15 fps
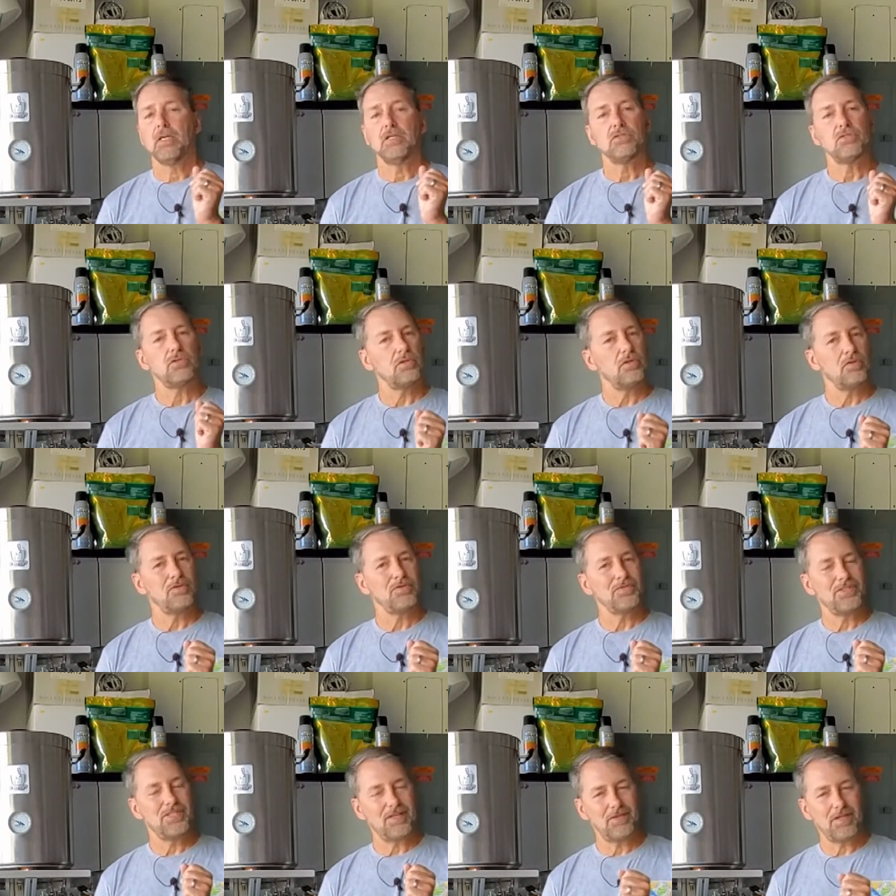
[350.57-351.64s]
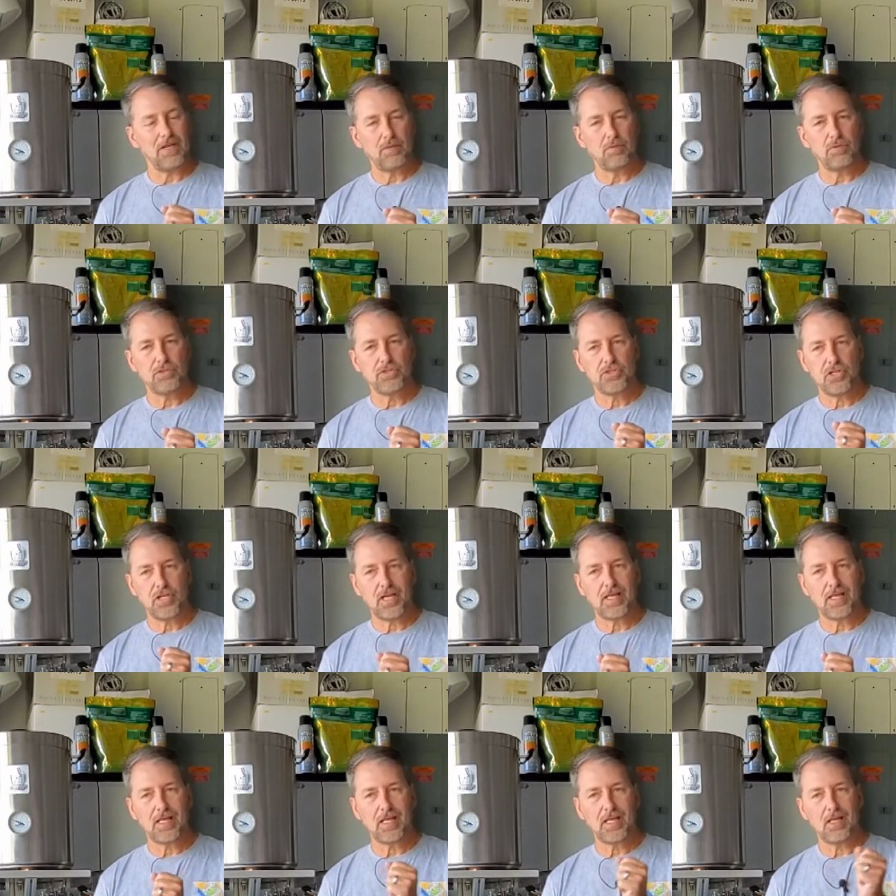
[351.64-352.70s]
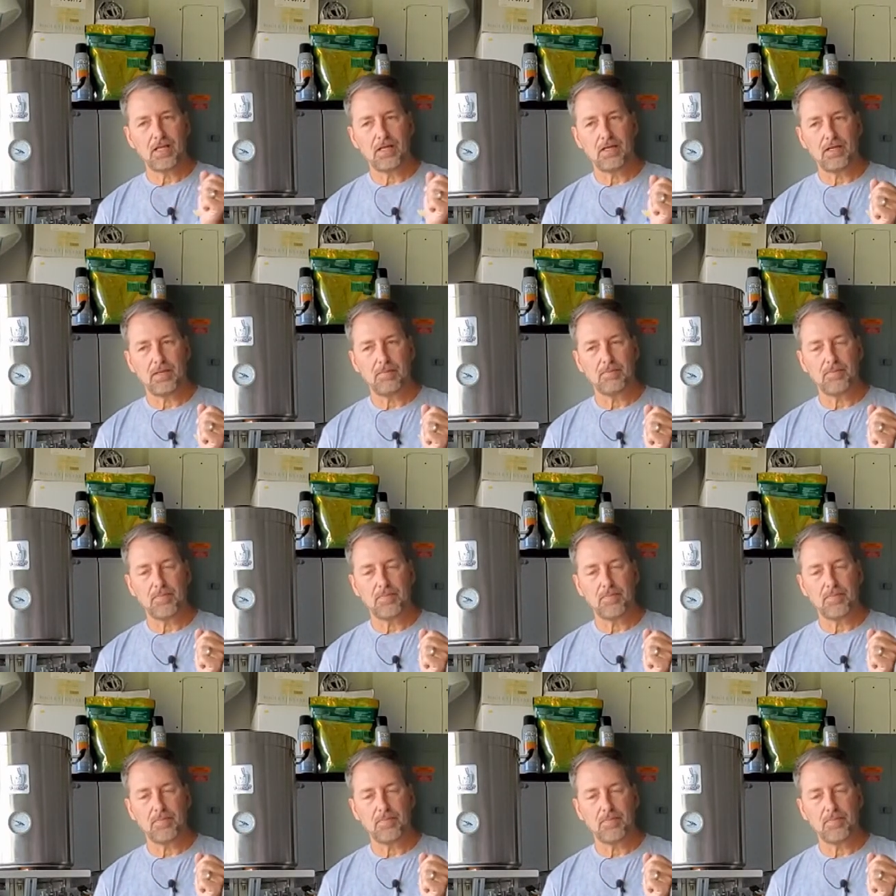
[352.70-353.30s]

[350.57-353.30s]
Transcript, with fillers: So Dave and I was checking um,